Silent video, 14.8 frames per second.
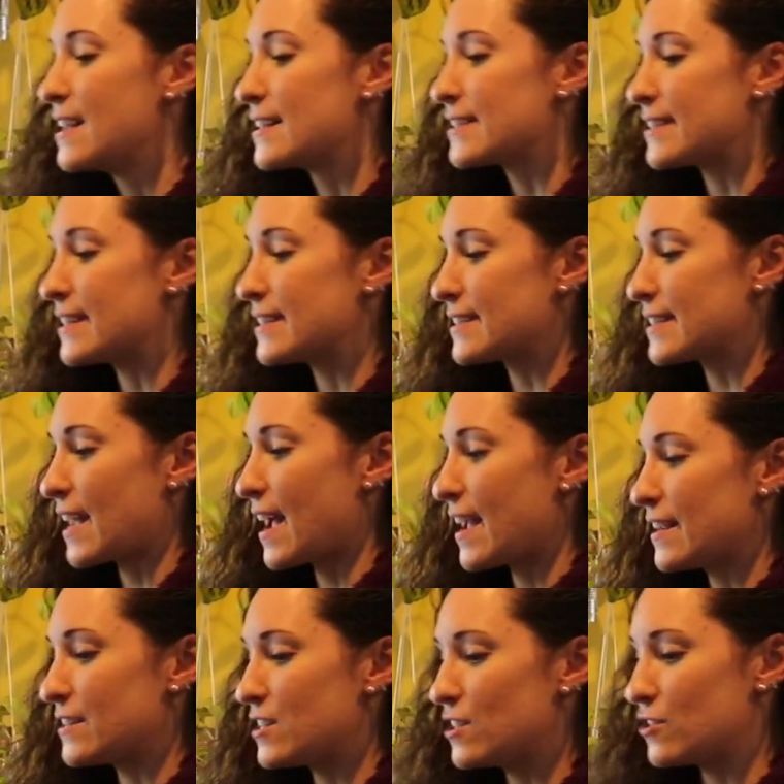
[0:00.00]
Since
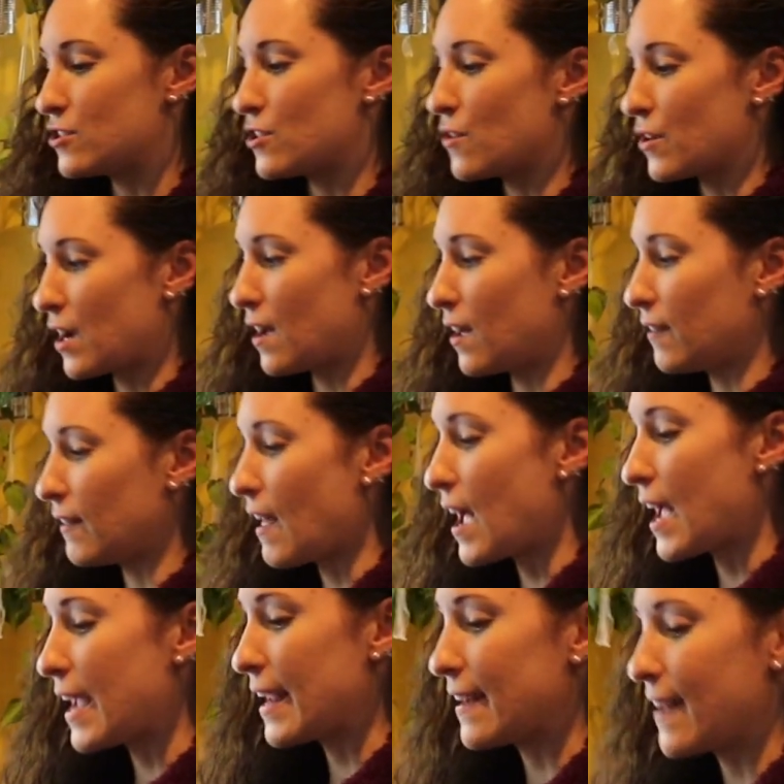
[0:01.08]
I teach yoga
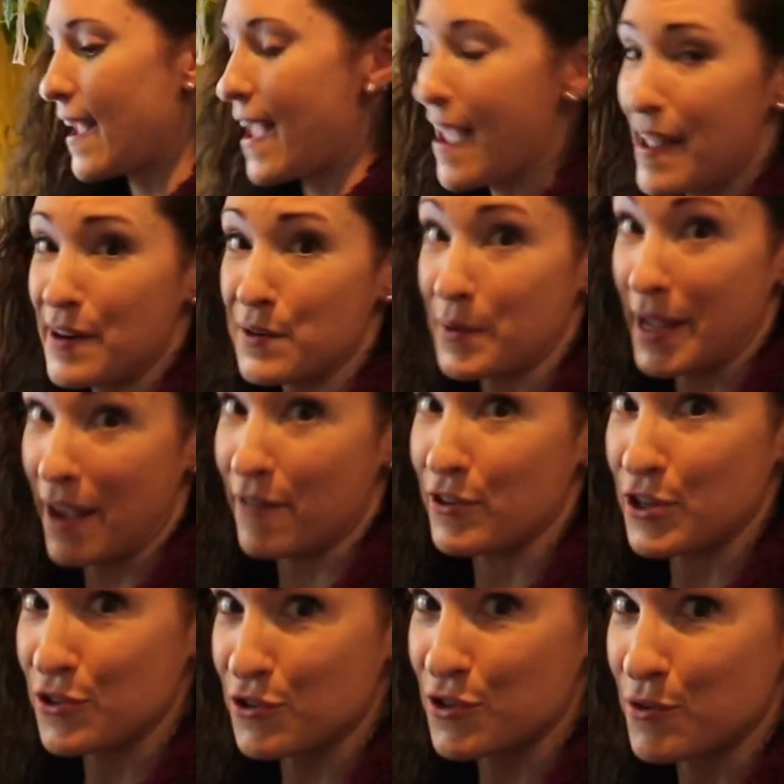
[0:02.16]
online and we have a
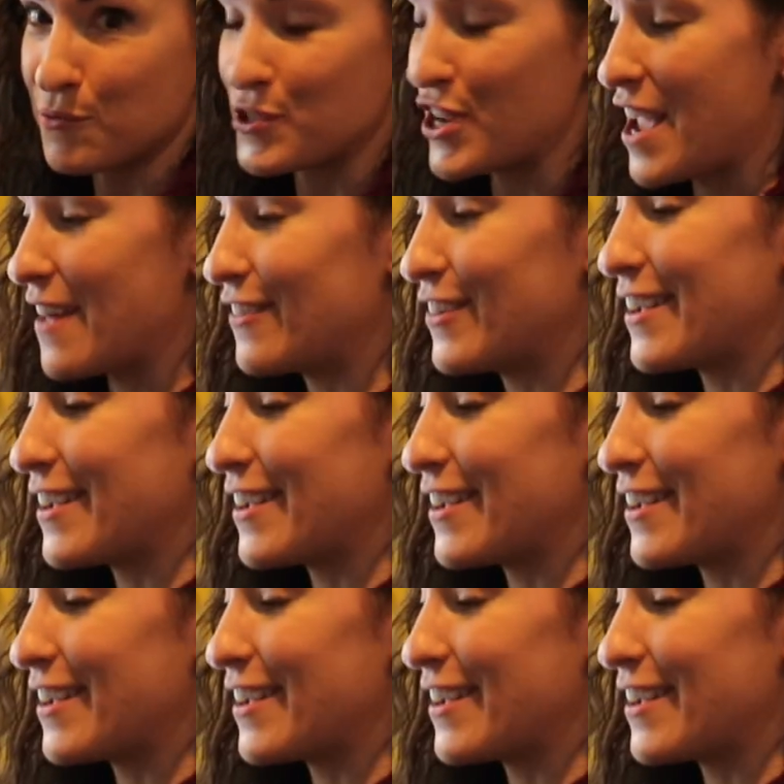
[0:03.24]
YouTube channel,